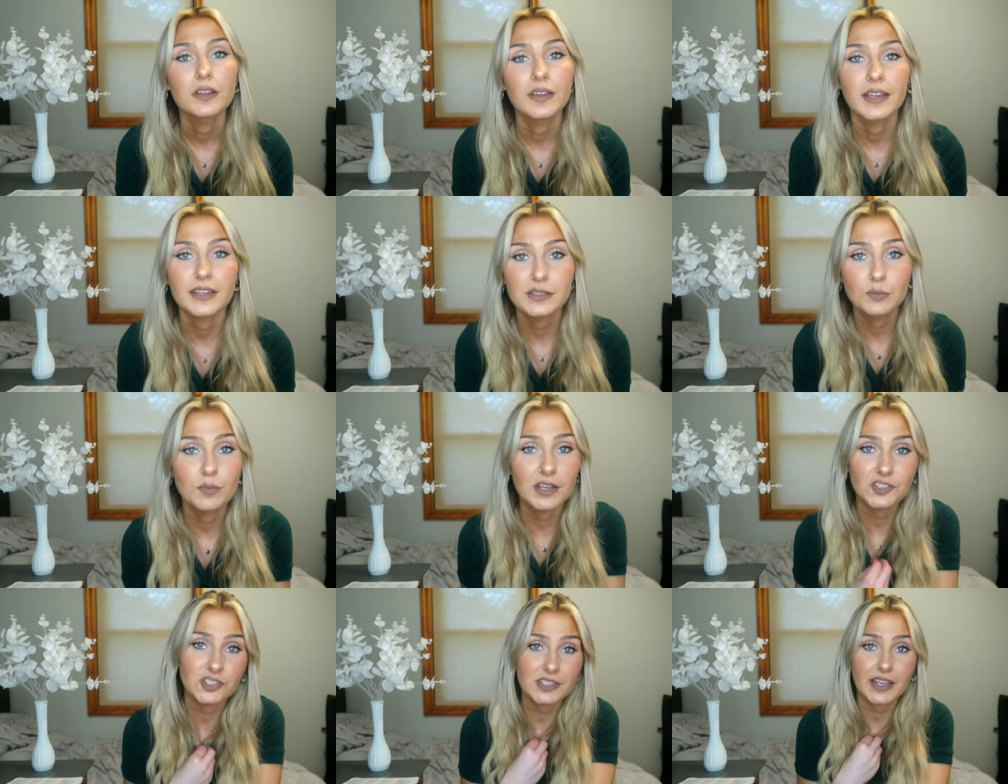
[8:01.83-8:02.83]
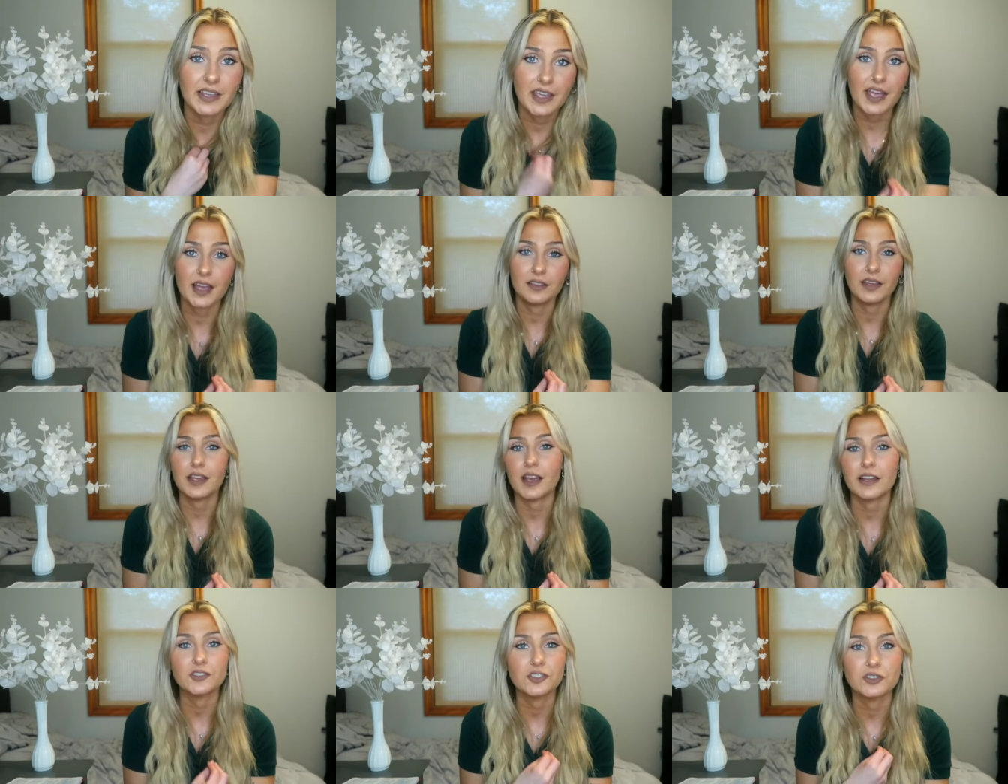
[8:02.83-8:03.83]
like as much as I can, like
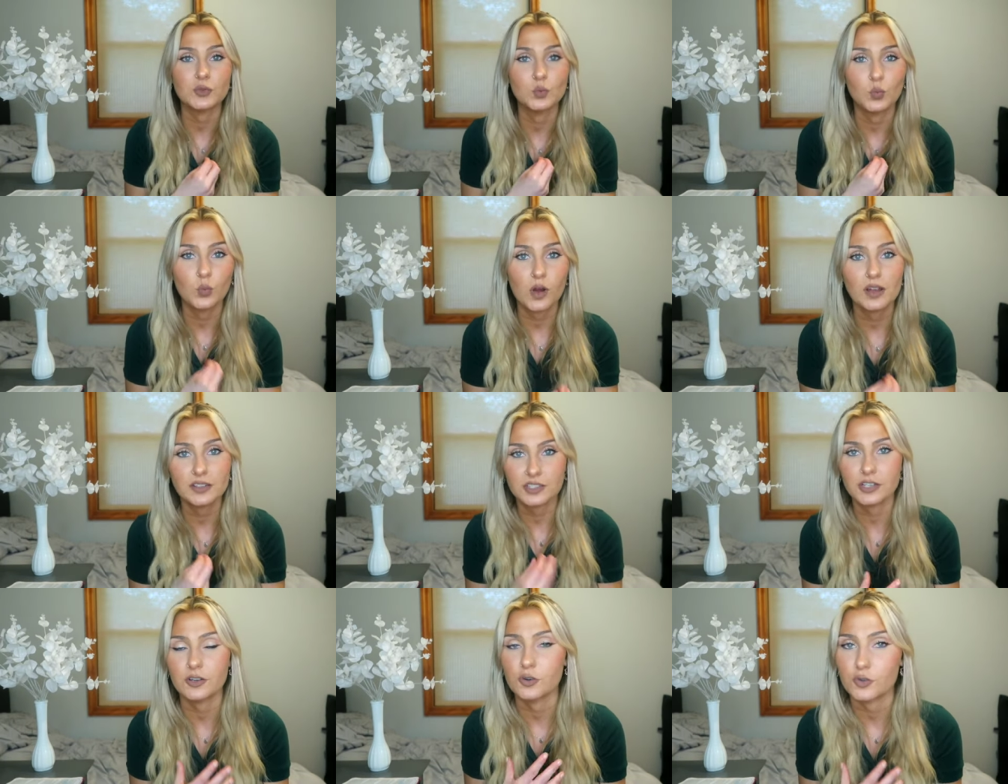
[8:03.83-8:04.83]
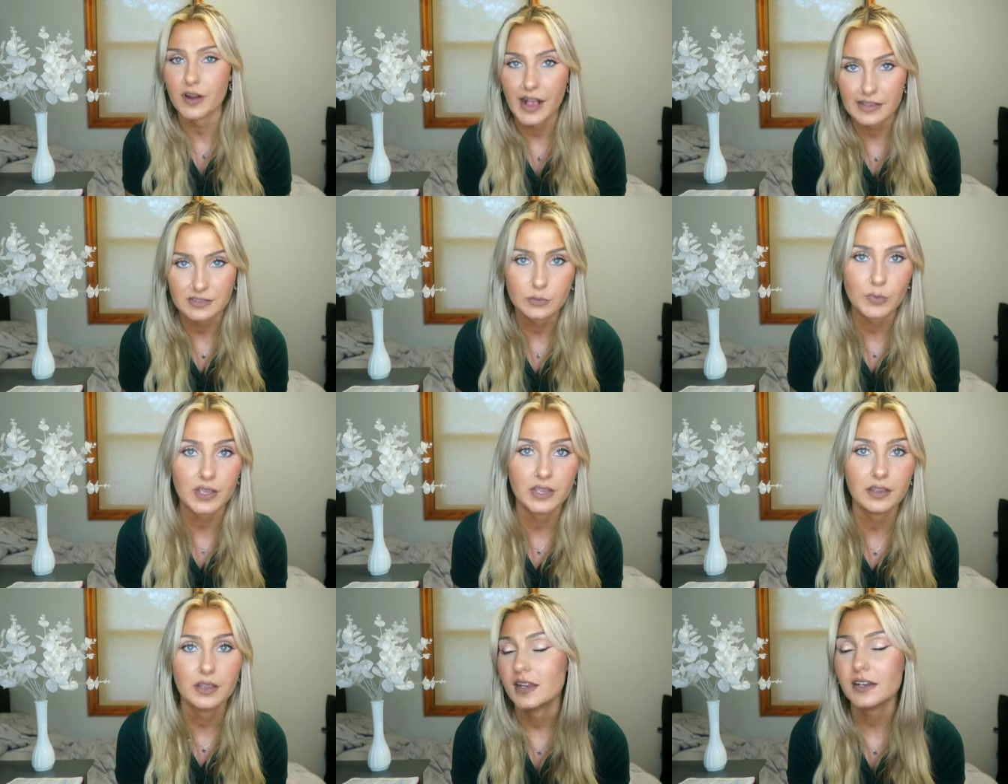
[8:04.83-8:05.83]
I just want to grasp
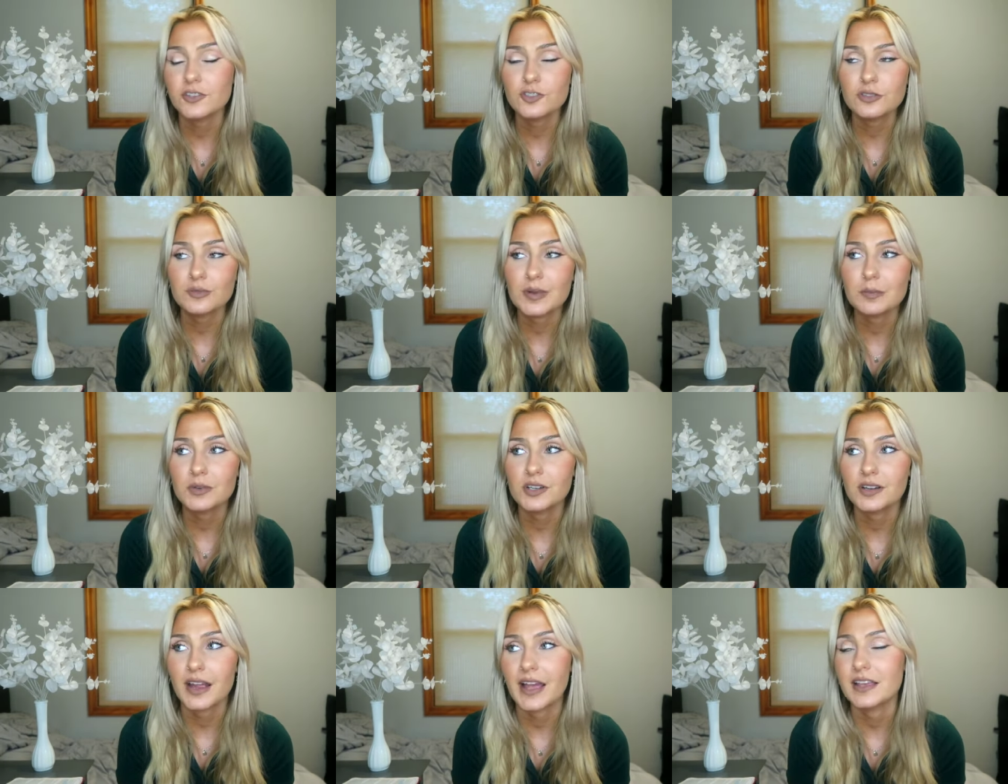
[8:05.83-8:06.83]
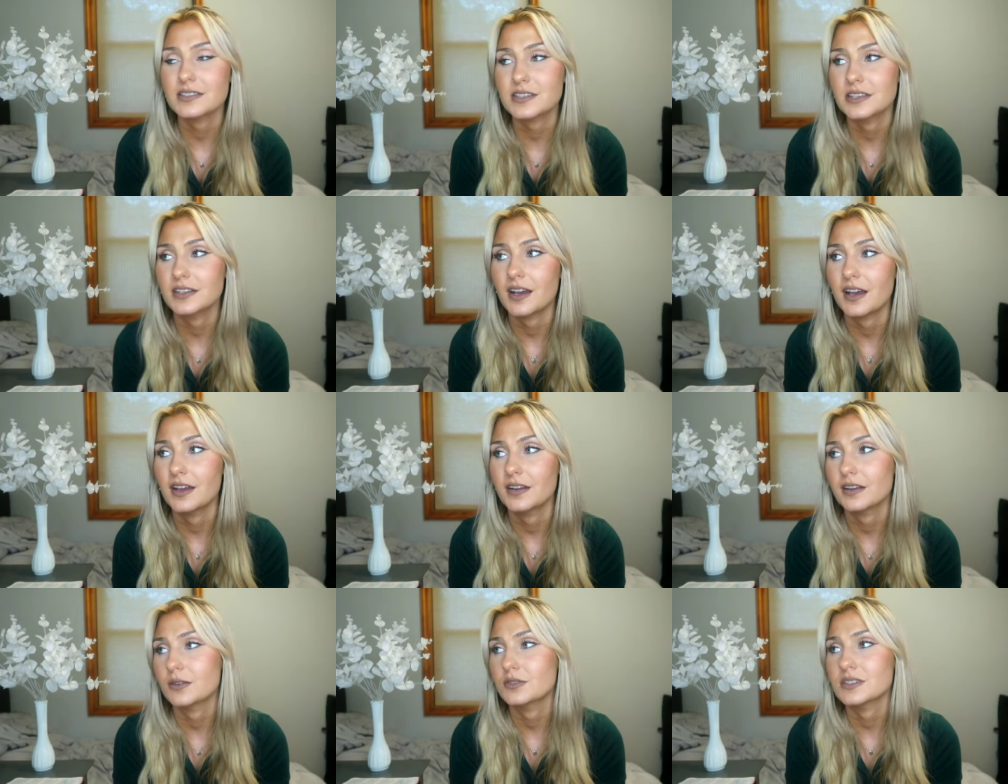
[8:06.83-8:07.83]
it. And I just remember asking
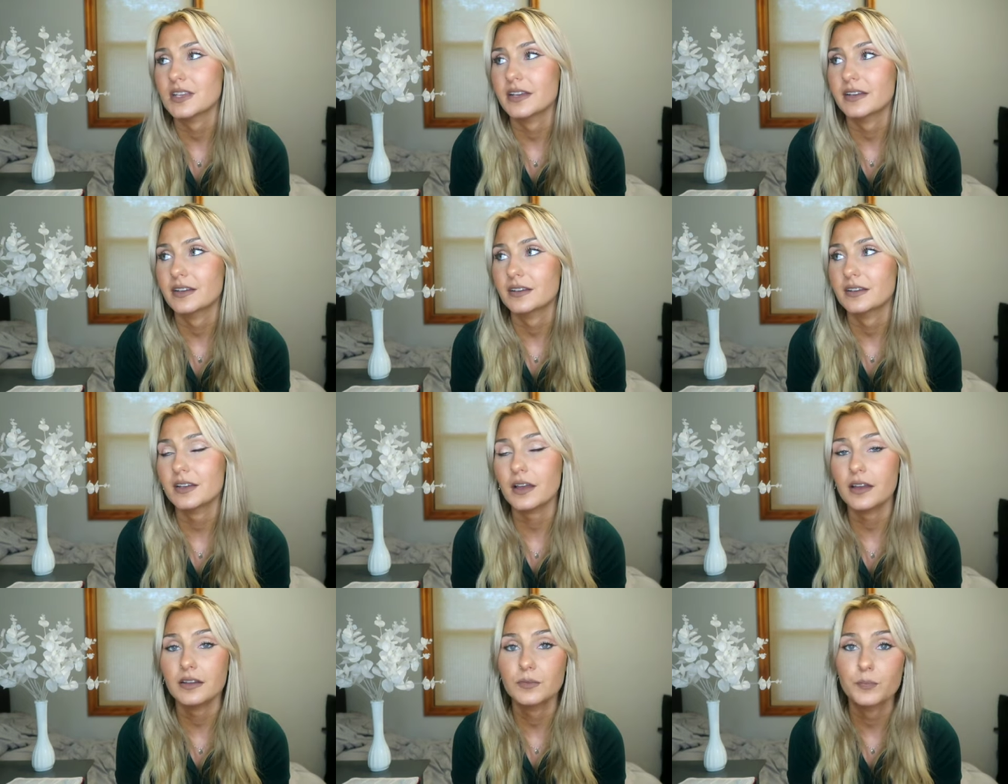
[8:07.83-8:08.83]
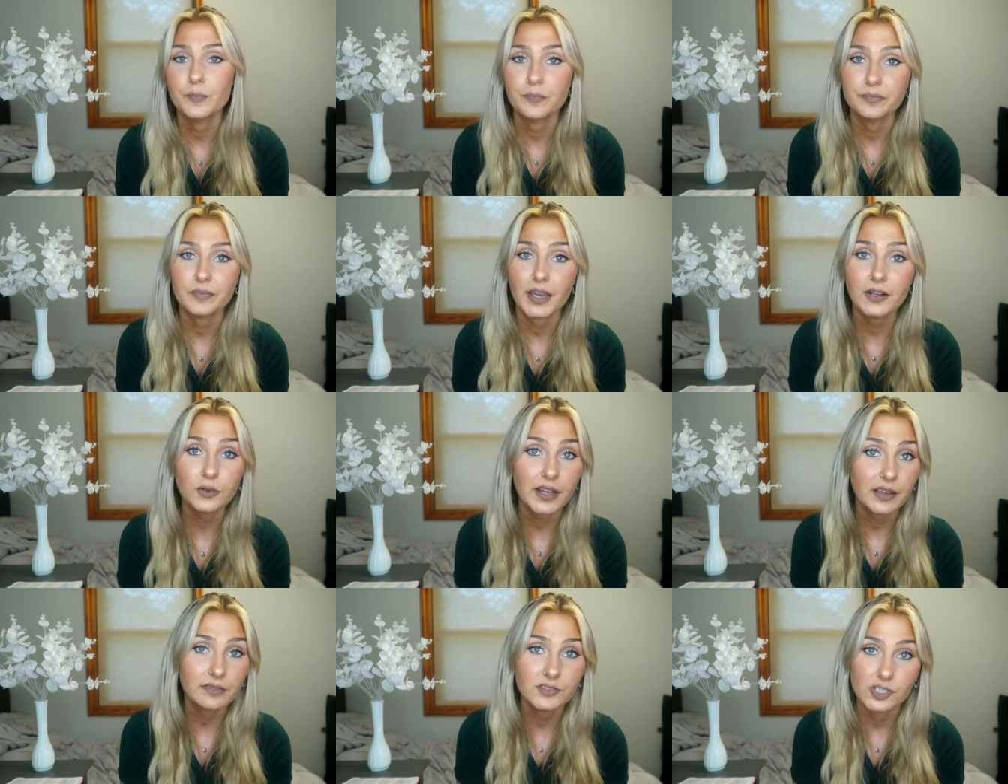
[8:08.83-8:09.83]
God, I was like, God, I don't
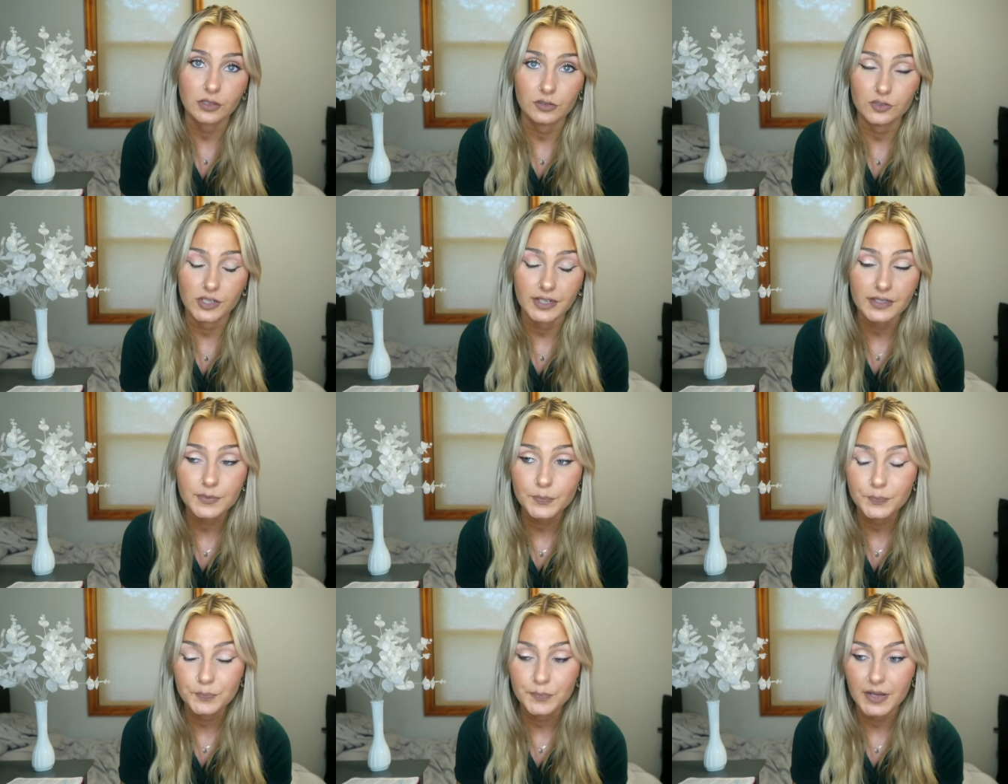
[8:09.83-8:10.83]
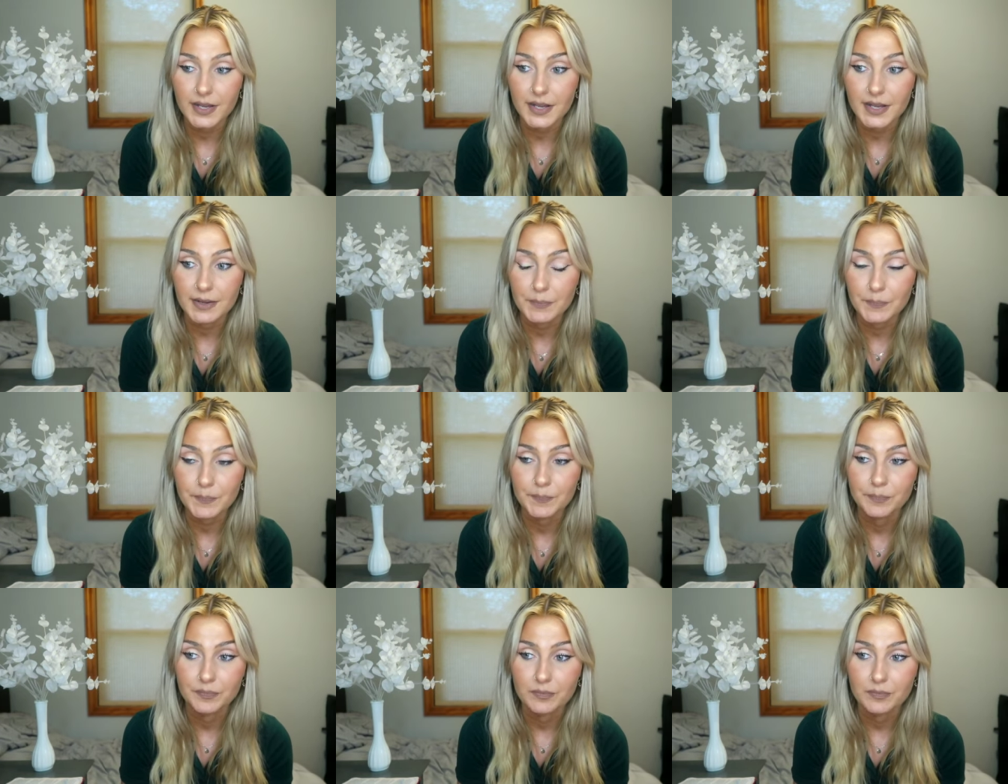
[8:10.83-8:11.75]
have children. Um,